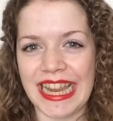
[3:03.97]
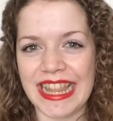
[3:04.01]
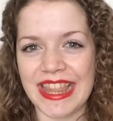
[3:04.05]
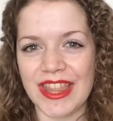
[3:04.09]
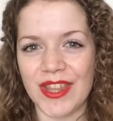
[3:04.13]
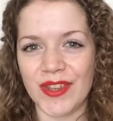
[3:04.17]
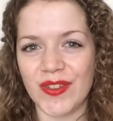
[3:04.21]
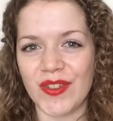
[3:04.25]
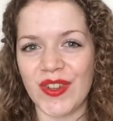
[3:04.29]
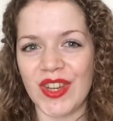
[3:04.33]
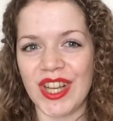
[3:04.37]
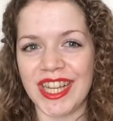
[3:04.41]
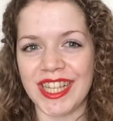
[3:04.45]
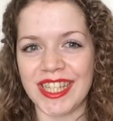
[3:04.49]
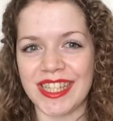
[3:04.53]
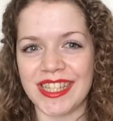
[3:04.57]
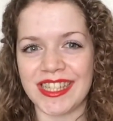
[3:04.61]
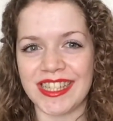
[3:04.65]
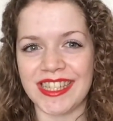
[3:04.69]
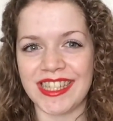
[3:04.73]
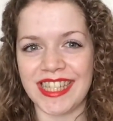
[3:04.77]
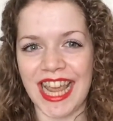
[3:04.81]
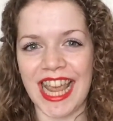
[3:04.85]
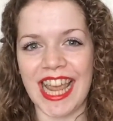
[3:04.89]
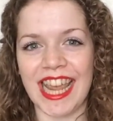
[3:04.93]
in the
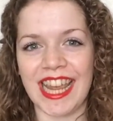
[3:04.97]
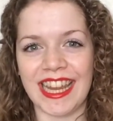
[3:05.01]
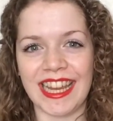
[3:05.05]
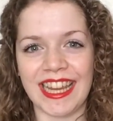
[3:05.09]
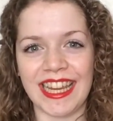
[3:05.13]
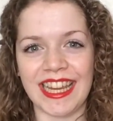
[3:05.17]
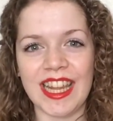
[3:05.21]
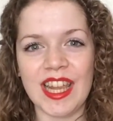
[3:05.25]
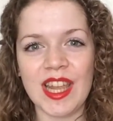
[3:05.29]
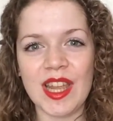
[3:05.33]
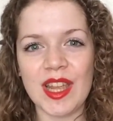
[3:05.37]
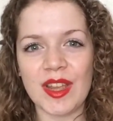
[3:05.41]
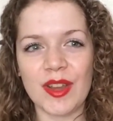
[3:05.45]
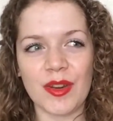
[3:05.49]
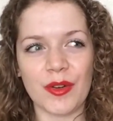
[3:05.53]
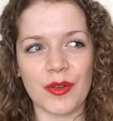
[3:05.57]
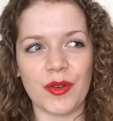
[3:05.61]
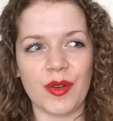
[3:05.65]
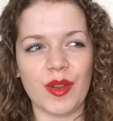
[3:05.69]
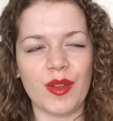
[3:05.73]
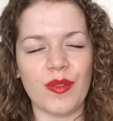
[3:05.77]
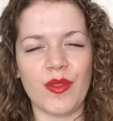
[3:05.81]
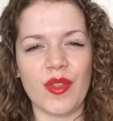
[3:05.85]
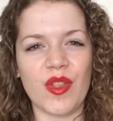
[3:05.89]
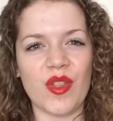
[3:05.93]
first day
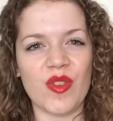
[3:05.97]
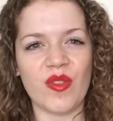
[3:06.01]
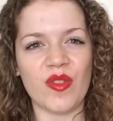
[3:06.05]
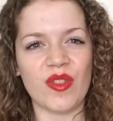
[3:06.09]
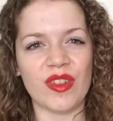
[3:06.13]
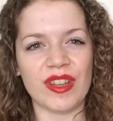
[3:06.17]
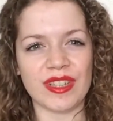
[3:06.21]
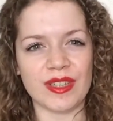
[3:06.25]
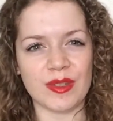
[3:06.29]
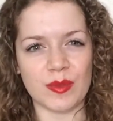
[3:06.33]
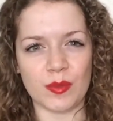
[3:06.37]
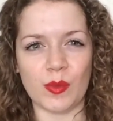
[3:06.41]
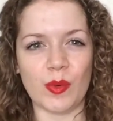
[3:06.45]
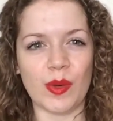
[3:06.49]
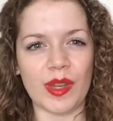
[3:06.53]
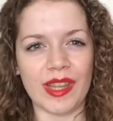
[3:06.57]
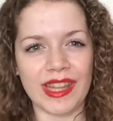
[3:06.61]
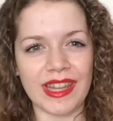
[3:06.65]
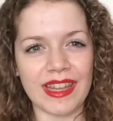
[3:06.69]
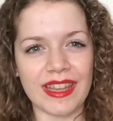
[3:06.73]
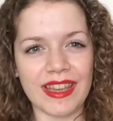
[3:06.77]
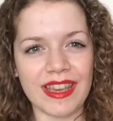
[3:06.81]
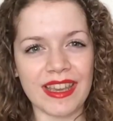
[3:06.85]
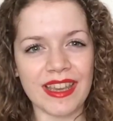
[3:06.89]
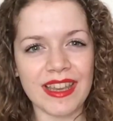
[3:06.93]
or even the first
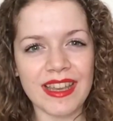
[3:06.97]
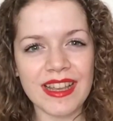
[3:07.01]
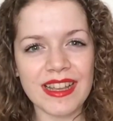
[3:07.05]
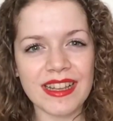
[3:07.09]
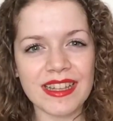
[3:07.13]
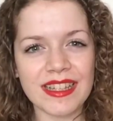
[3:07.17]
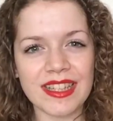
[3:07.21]
week,